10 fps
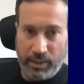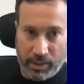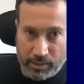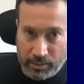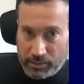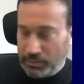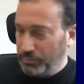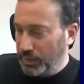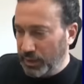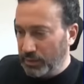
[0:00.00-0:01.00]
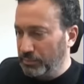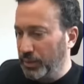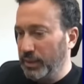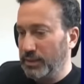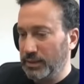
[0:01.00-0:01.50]
in Athens, in many other
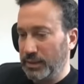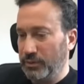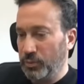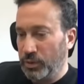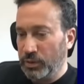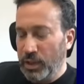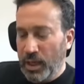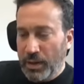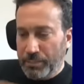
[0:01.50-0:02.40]
places in the world.